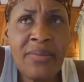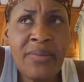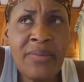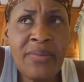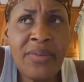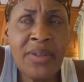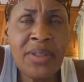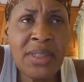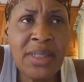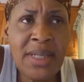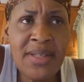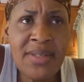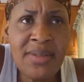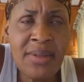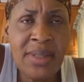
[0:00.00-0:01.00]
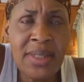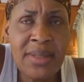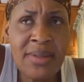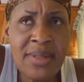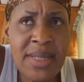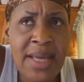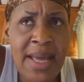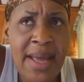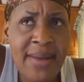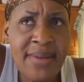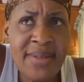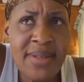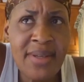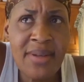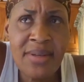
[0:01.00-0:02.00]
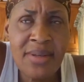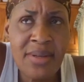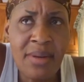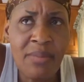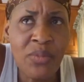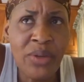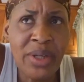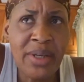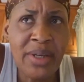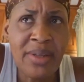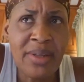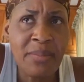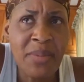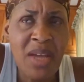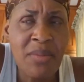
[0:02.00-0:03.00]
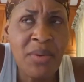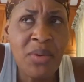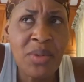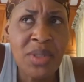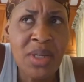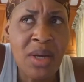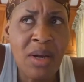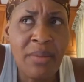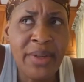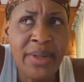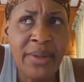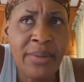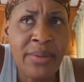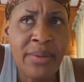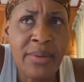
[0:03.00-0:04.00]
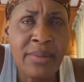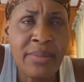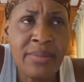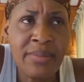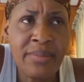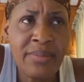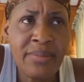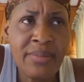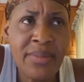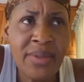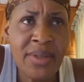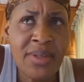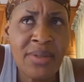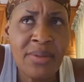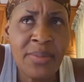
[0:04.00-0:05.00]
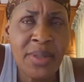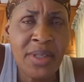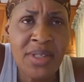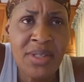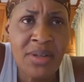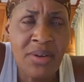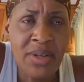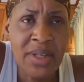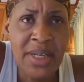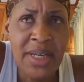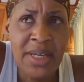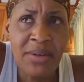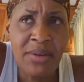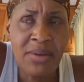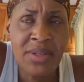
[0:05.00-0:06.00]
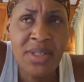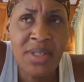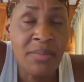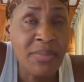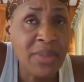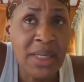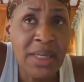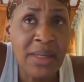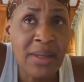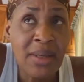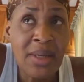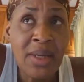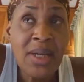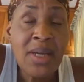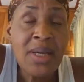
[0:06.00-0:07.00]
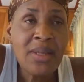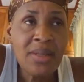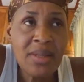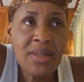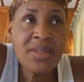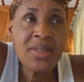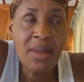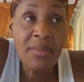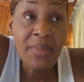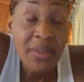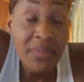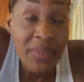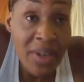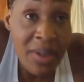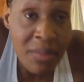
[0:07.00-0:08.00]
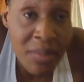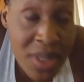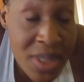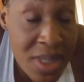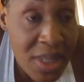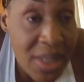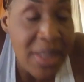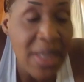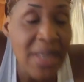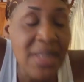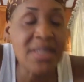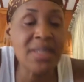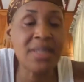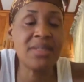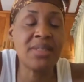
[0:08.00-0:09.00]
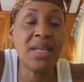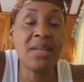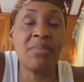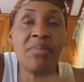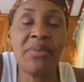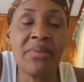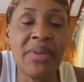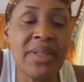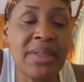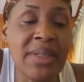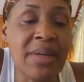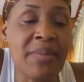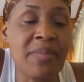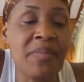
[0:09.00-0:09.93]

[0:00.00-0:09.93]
fertilized to Linda's eggs somewhere and the baby was coming, or there'll be a surrogate or something? There's something very missing in that statement right there.